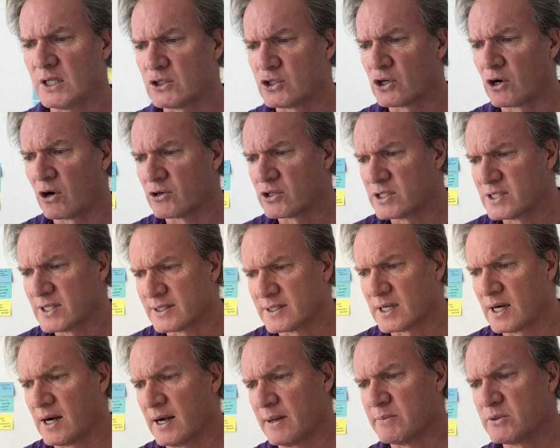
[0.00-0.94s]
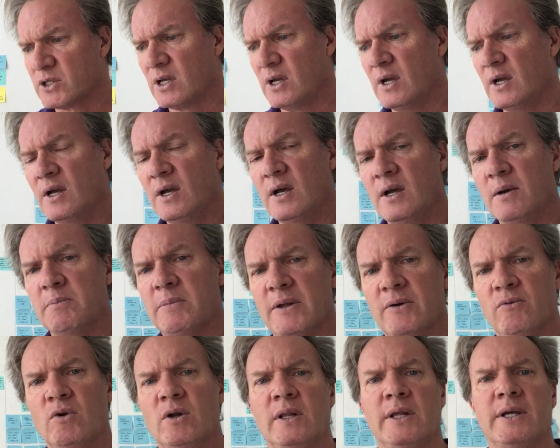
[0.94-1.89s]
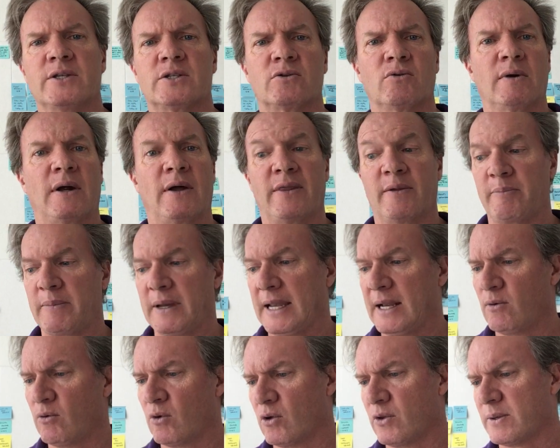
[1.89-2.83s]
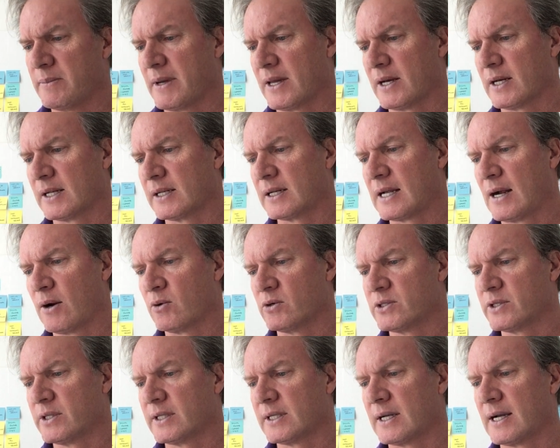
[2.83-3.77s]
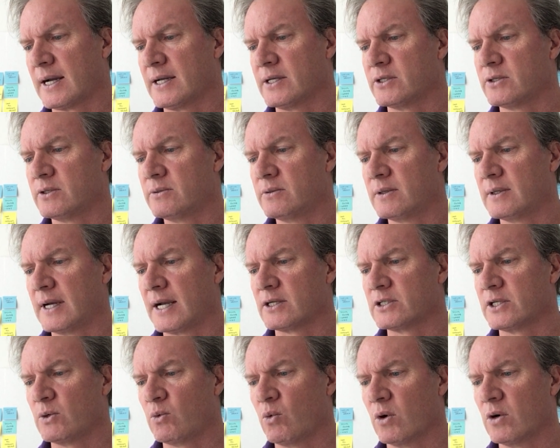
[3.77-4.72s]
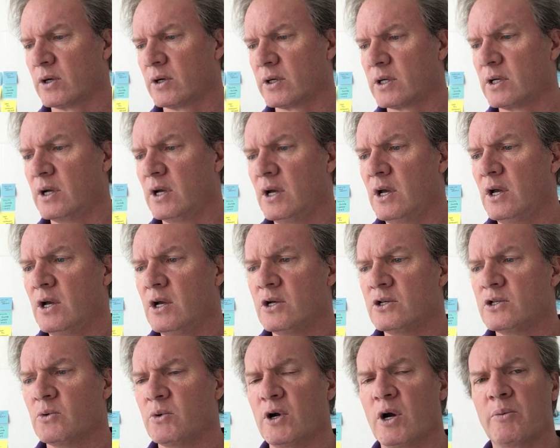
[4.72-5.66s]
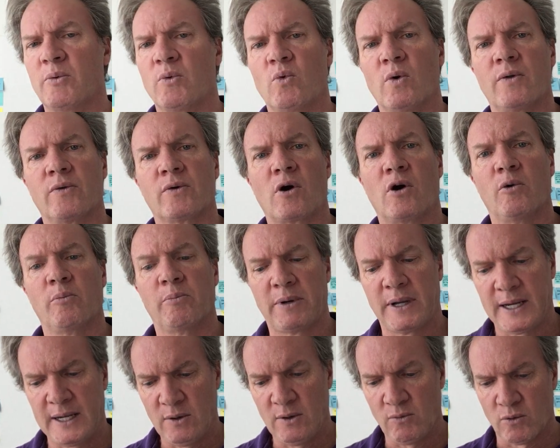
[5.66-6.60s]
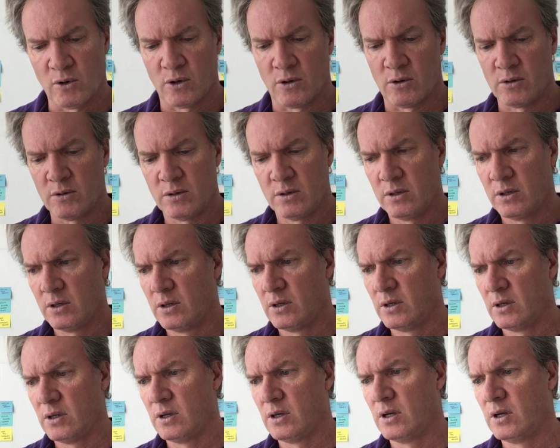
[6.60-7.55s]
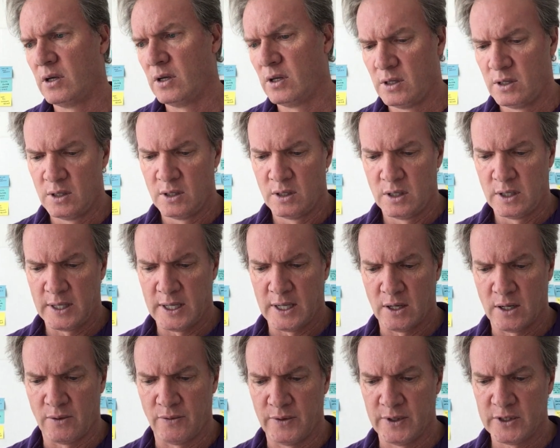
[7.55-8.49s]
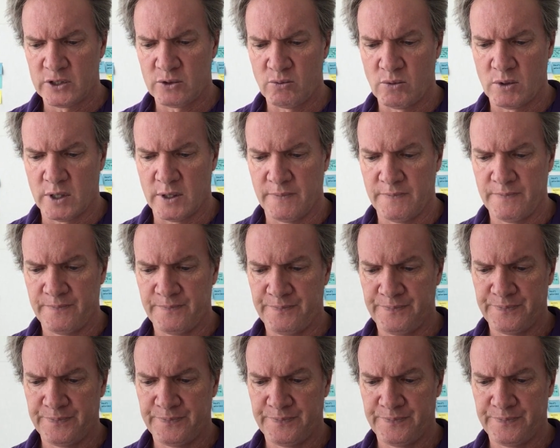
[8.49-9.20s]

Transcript: charges at times, but really it's around the payroll and the amount of hours that the guys actually worked. So we open one called payroll, and on this one,